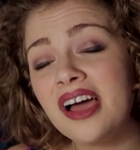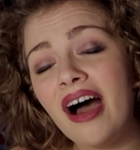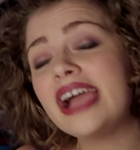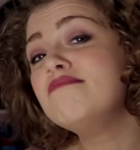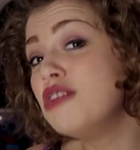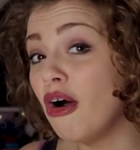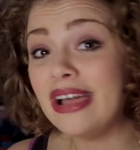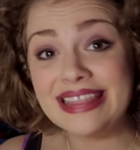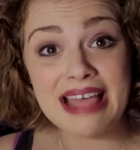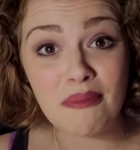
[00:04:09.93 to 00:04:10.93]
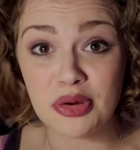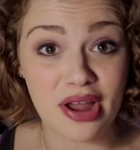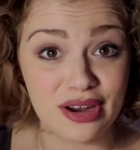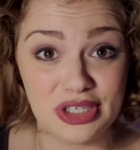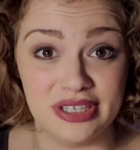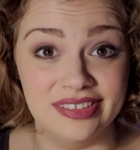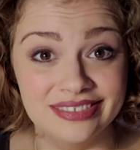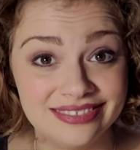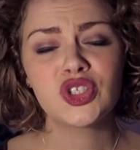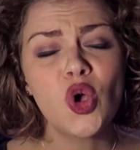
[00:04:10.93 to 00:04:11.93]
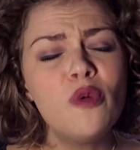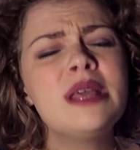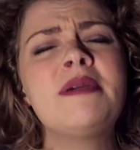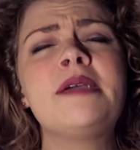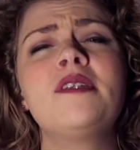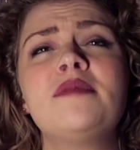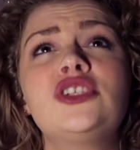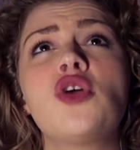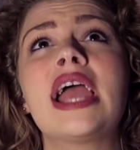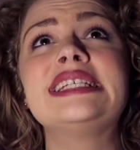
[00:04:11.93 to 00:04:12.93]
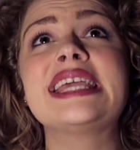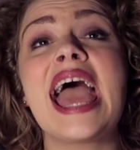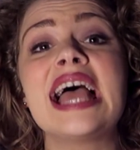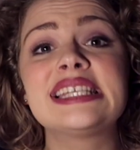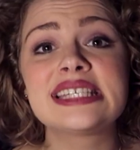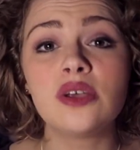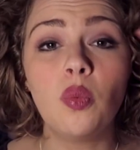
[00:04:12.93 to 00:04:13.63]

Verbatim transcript: I am not in that production. So many people have been trying to guess